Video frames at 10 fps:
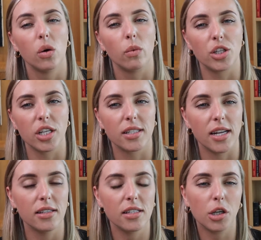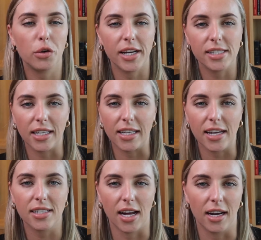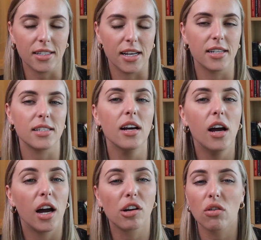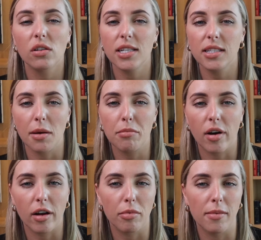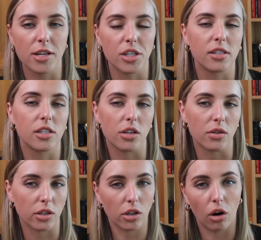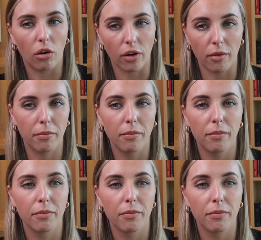which extends to creating guest access and granting temporary permissions to your secure room.